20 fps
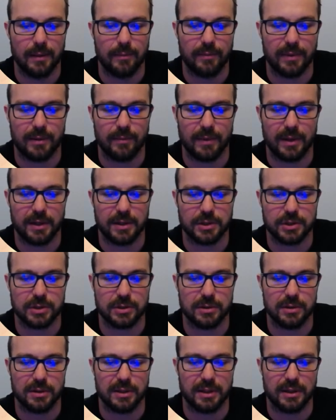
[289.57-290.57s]
but I'm not
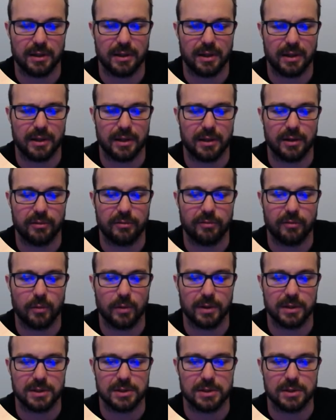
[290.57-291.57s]
sure that I can
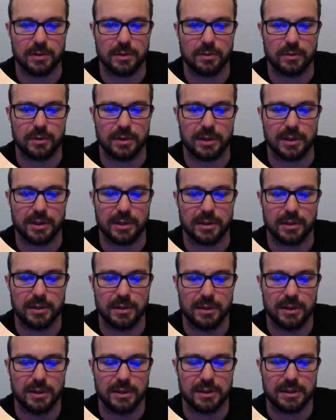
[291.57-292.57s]
afford to
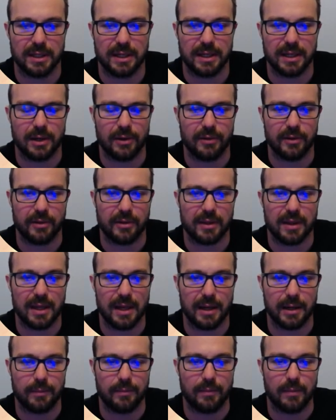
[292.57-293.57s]
take out this
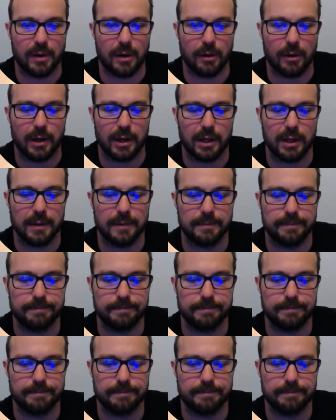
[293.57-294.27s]
Katamari.